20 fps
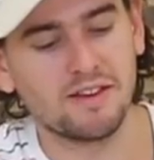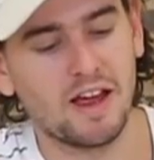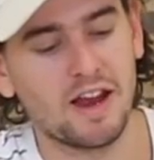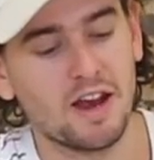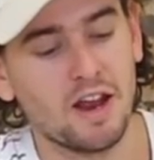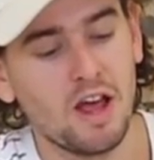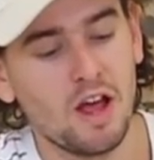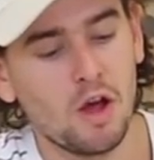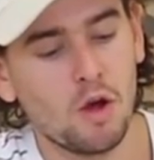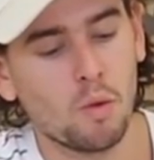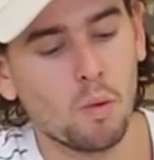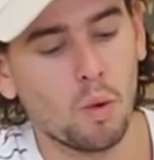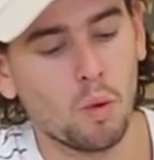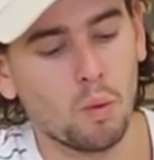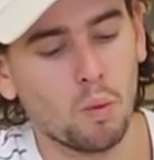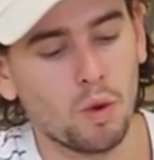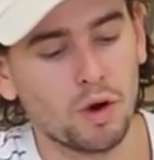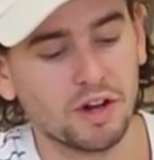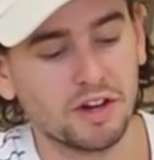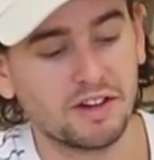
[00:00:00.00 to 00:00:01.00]
And
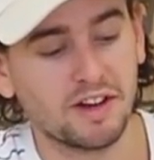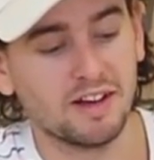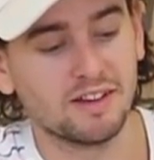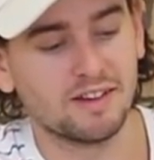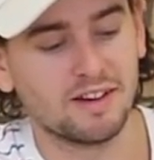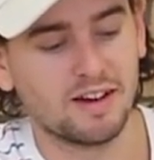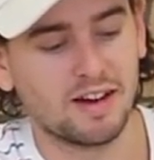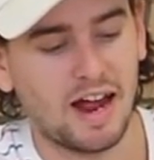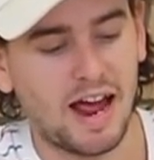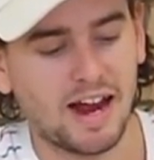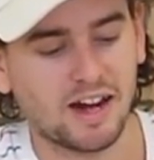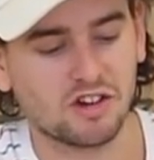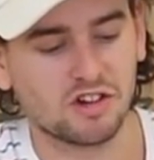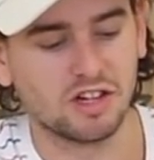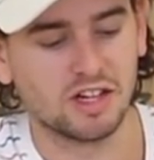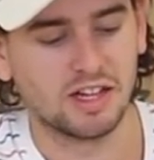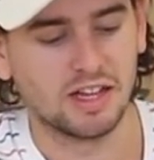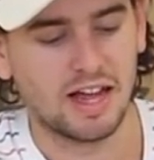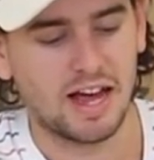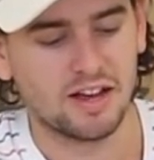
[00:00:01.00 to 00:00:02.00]
what it does is it
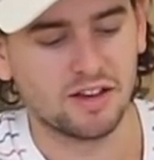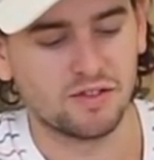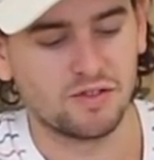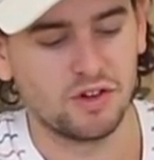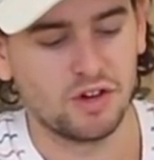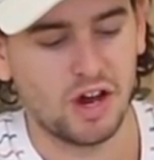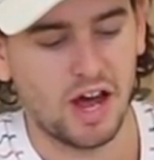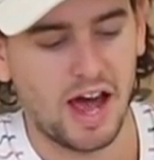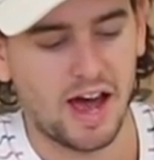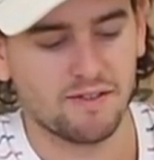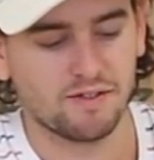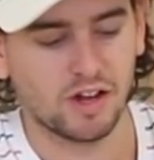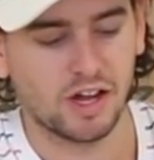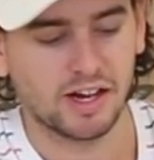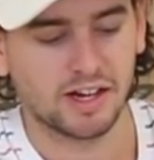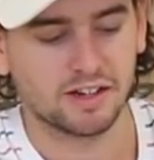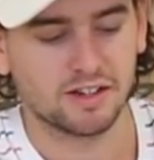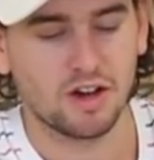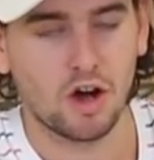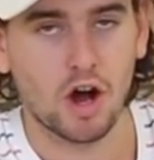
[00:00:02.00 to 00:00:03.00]
actually allows for you to have
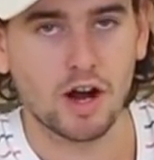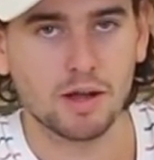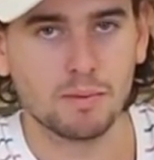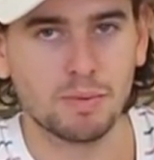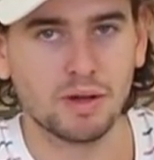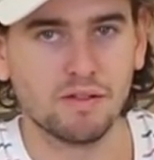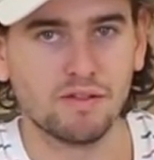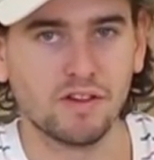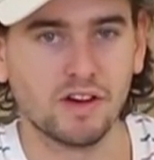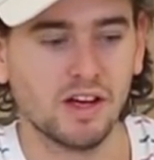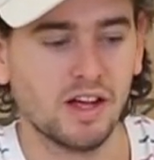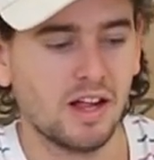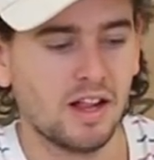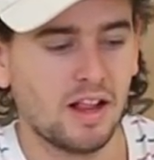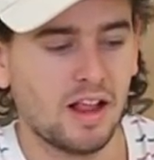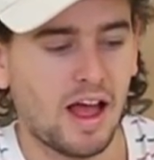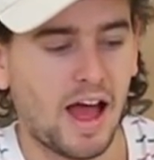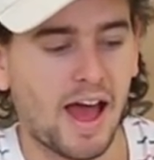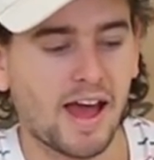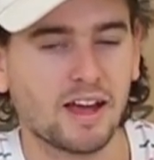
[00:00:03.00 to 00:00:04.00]
like a tiny bit of an
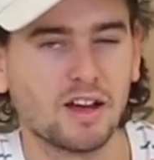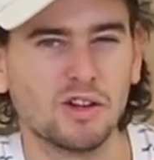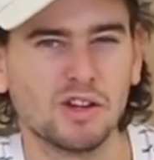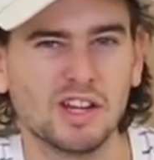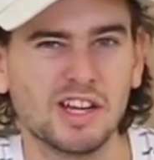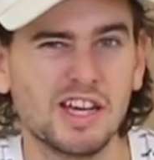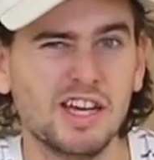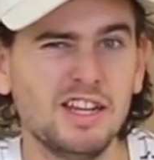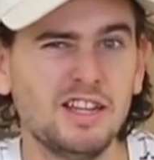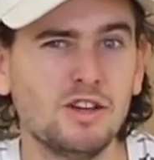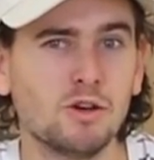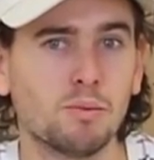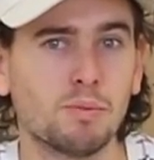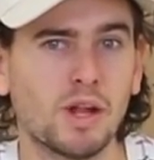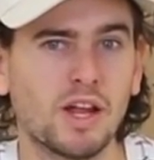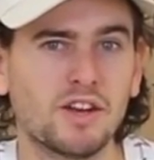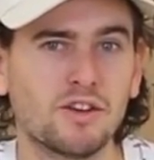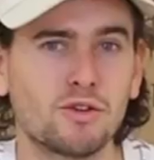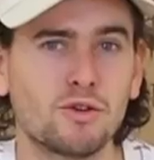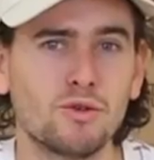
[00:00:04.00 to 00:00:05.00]
angle in your
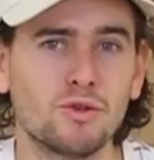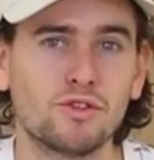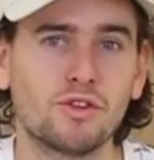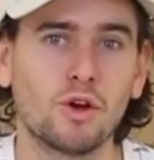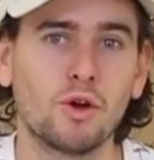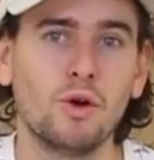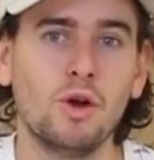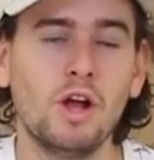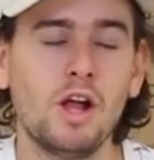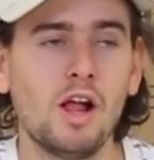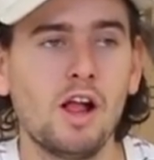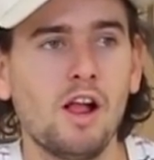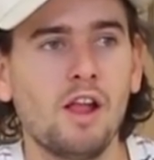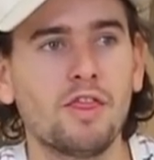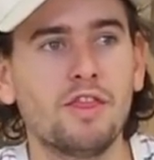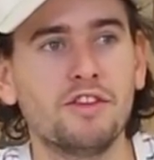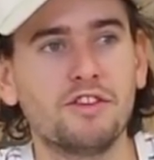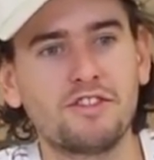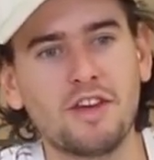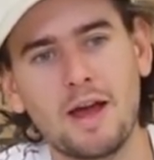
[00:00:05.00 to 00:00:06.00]
blunt too. So
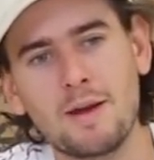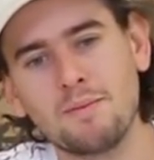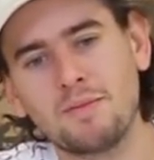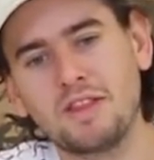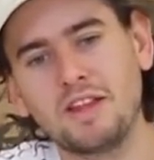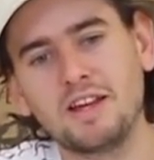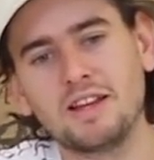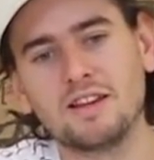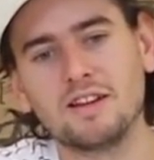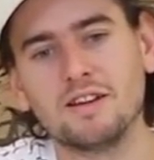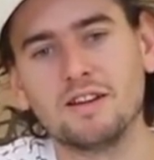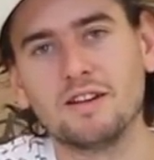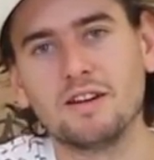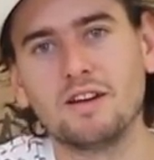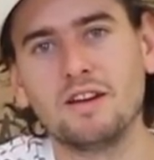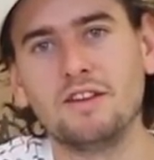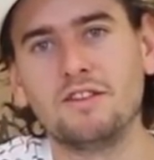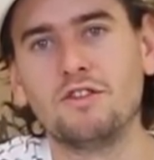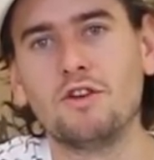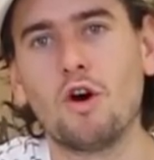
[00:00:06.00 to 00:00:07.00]
the same thing that
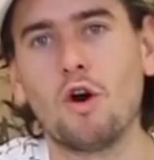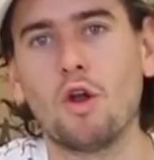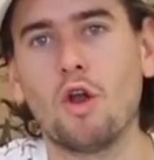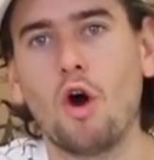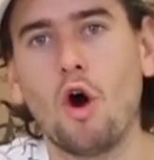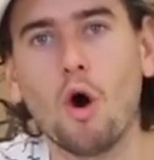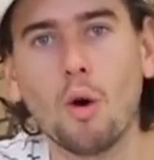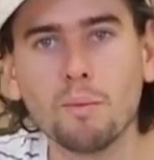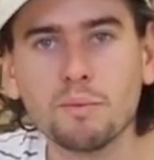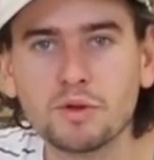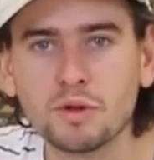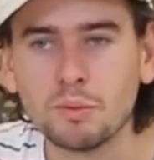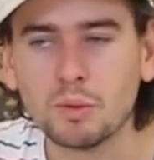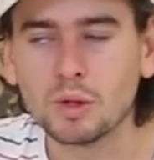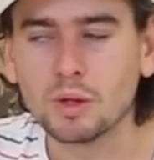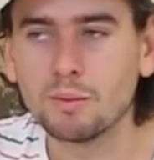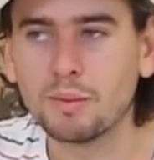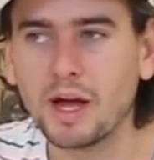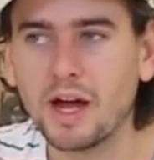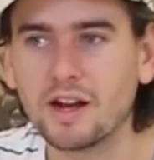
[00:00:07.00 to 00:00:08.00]
is not
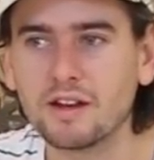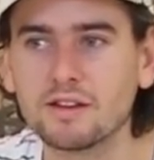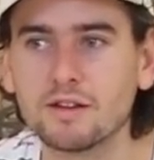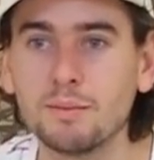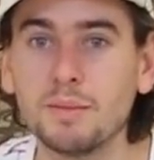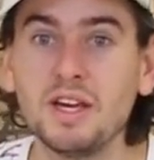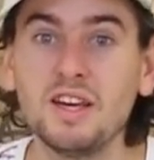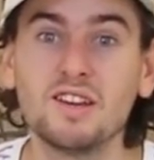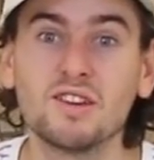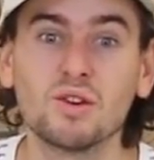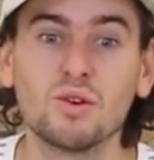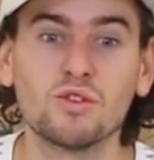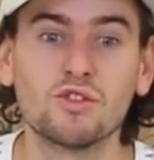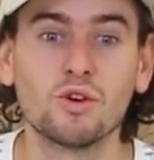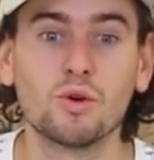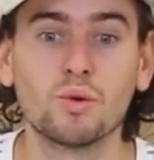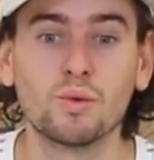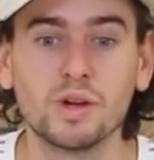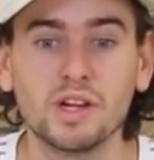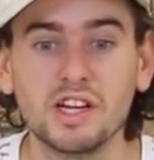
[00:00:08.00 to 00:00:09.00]
optimal about it to me is
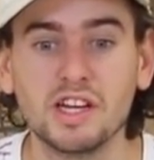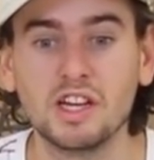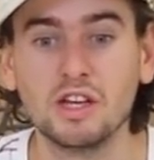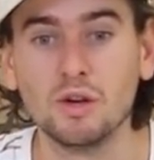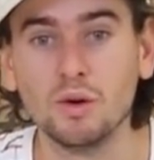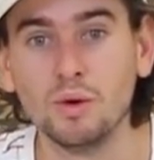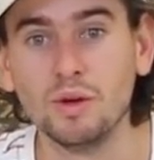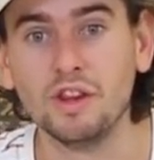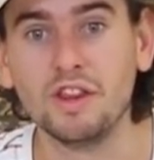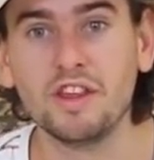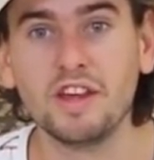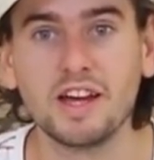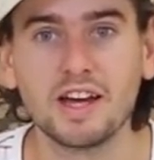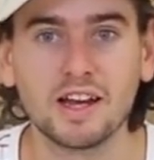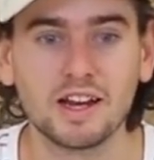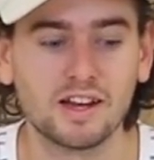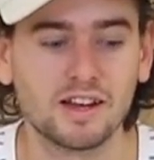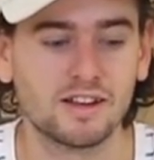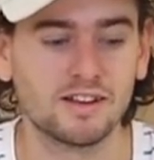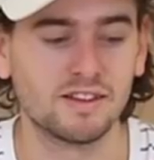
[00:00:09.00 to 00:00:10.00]
also a really good
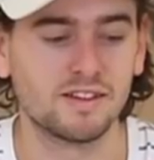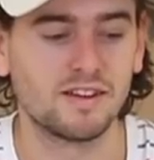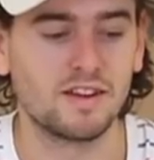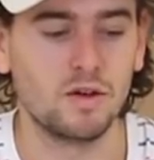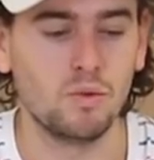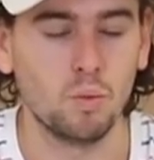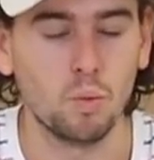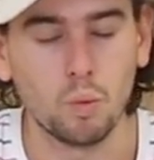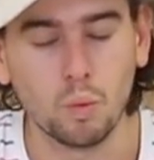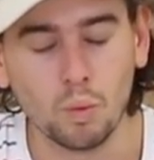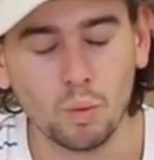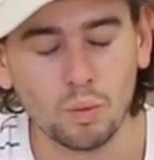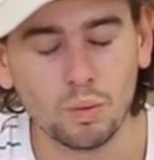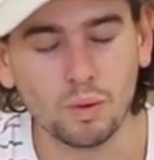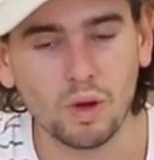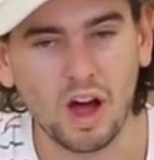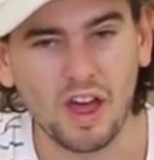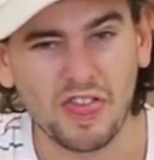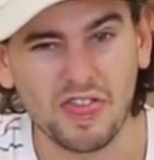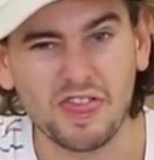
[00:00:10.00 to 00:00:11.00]
thing, and you can see,
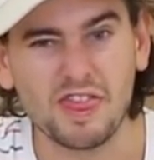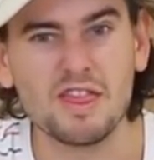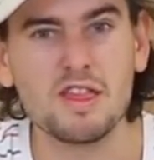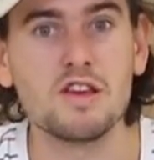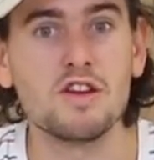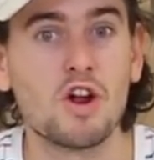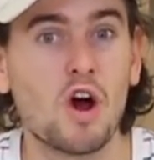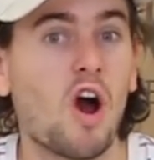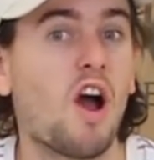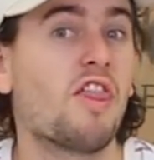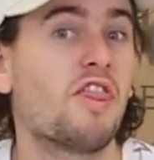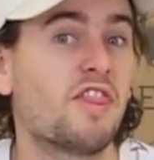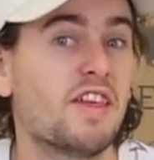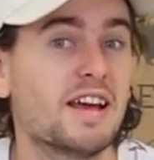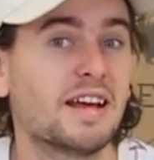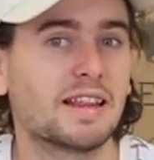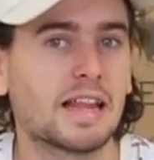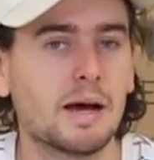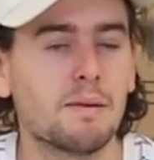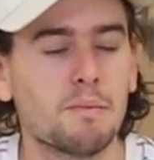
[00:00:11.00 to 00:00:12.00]
I
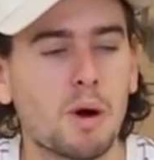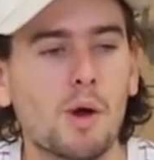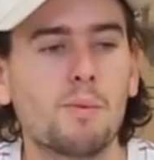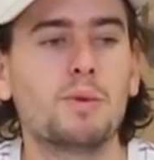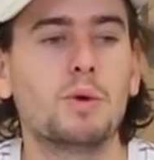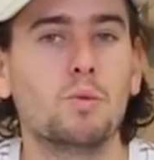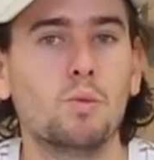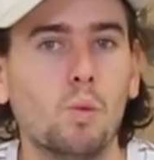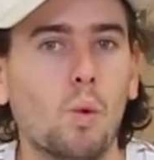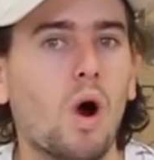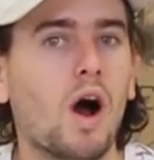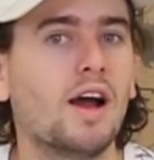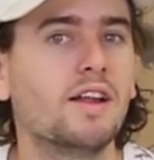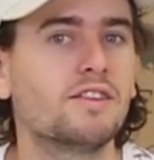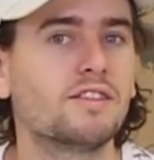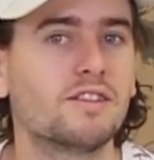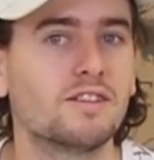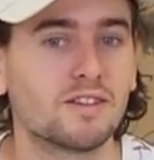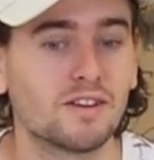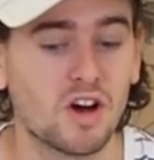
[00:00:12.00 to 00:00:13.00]
think that might be why
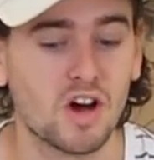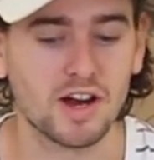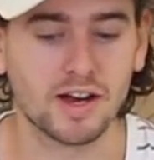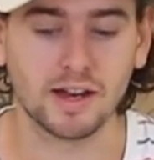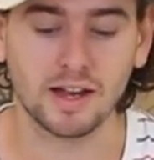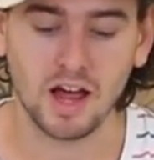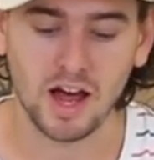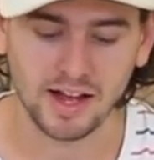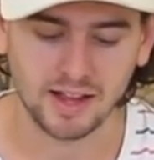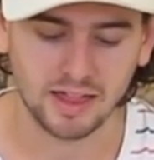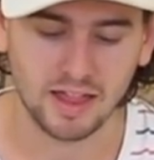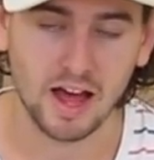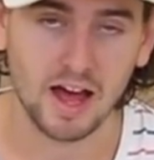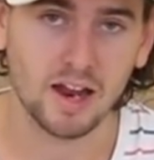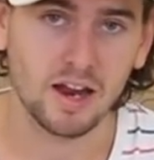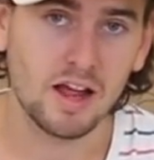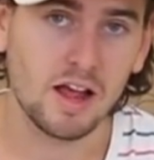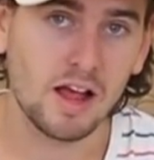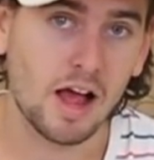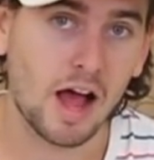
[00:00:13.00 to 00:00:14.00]
it's designed like
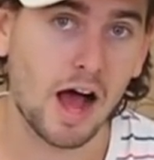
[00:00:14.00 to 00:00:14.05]
that.